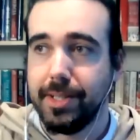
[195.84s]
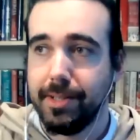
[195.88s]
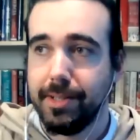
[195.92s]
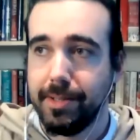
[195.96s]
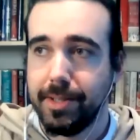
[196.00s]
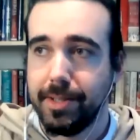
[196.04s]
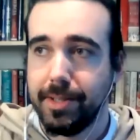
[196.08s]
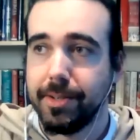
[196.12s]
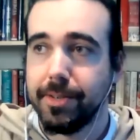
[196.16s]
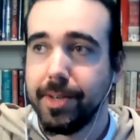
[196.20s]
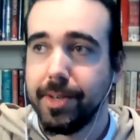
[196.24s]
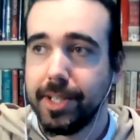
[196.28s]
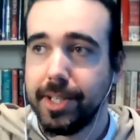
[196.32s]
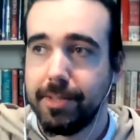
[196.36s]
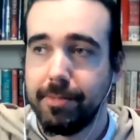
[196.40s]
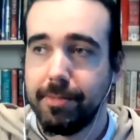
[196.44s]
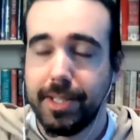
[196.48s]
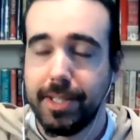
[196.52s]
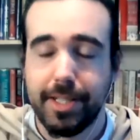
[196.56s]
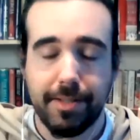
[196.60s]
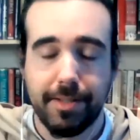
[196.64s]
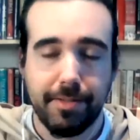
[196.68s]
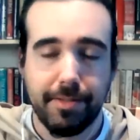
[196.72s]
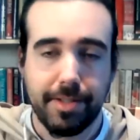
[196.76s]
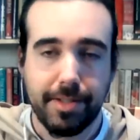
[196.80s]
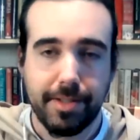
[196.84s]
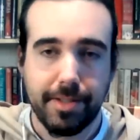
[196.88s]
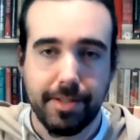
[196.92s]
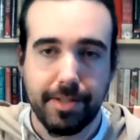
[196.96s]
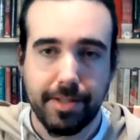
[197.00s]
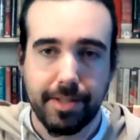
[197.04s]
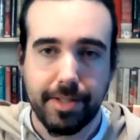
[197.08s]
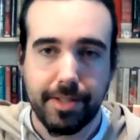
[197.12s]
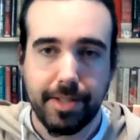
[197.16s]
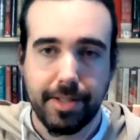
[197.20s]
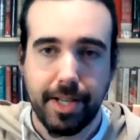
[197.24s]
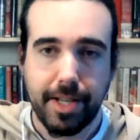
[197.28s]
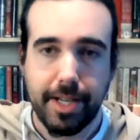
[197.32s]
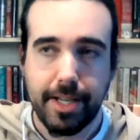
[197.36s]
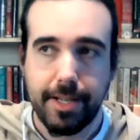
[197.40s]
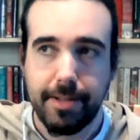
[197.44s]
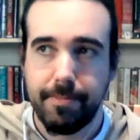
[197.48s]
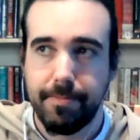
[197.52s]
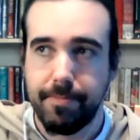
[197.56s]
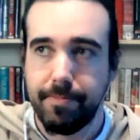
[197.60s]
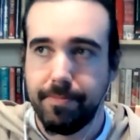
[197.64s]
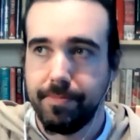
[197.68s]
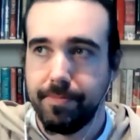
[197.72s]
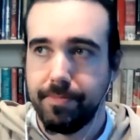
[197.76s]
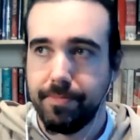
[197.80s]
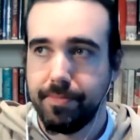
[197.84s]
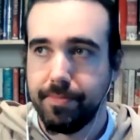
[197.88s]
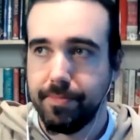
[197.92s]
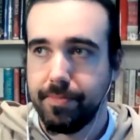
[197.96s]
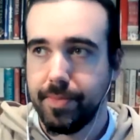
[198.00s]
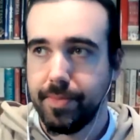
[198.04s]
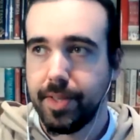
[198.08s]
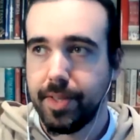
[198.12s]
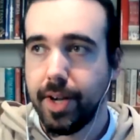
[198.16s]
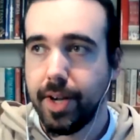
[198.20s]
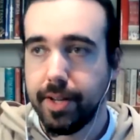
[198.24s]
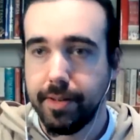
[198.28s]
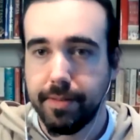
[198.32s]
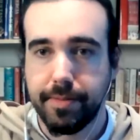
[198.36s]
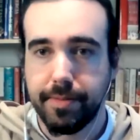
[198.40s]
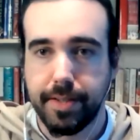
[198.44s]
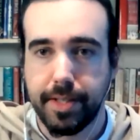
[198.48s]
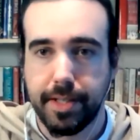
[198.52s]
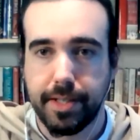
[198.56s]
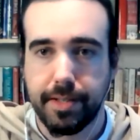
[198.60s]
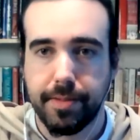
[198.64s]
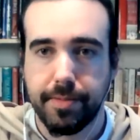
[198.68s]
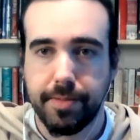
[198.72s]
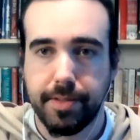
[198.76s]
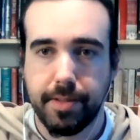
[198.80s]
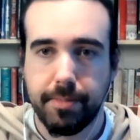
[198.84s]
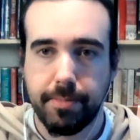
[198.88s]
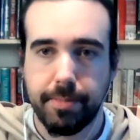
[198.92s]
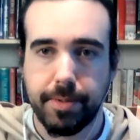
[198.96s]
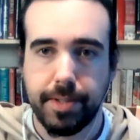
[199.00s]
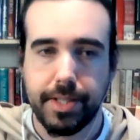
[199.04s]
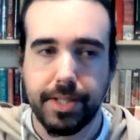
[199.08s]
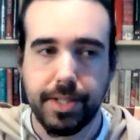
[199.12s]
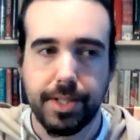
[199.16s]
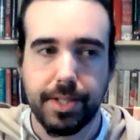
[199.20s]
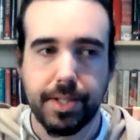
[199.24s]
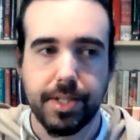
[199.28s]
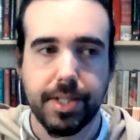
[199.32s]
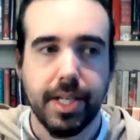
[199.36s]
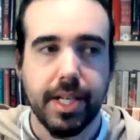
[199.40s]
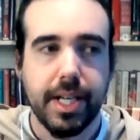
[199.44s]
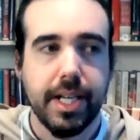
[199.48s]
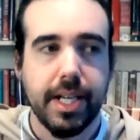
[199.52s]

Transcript: a, an incredibly difficult um, conflict for the British,